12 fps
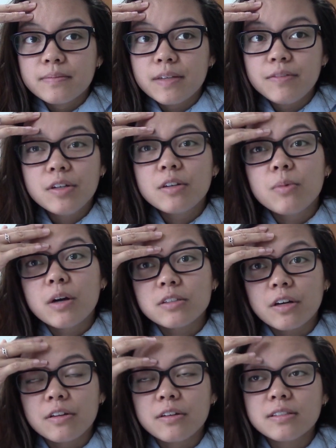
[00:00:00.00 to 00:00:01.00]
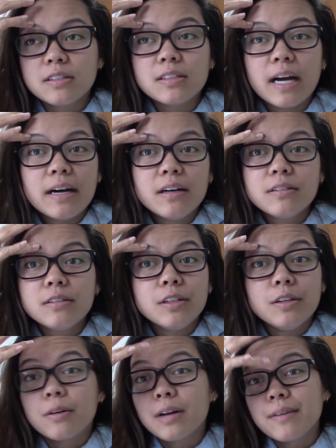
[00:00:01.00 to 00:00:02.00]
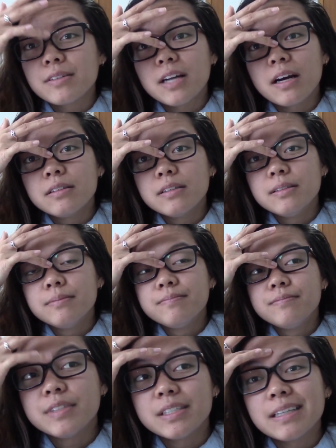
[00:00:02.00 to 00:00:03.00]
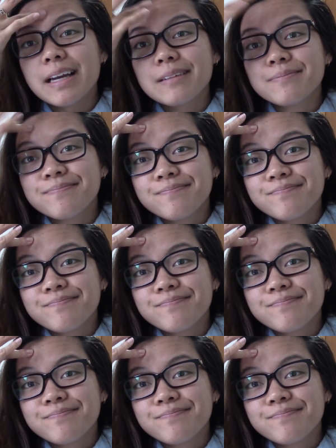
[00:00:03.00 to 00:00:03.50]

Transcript: If you didn't watch Arthur as a child, you don't have a childhood. Just saying.